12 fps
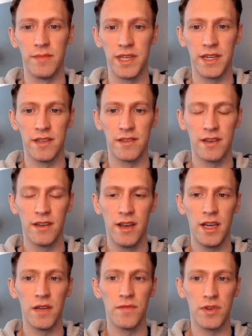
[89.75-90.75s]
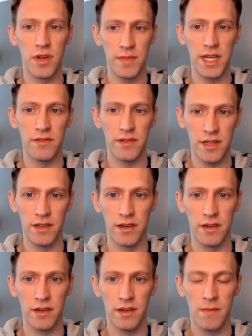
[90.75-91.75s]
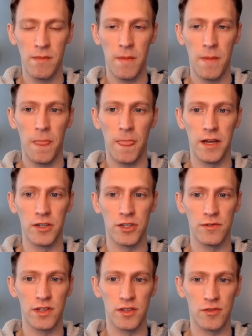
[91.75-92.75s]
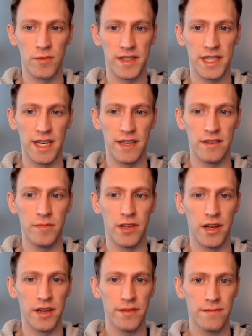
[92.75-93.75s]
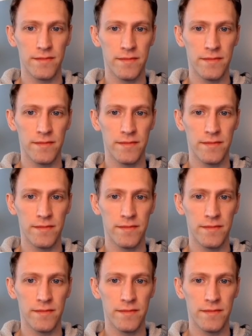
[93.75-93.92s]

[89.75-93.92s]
Because if you come down here, it shows the swing states in play.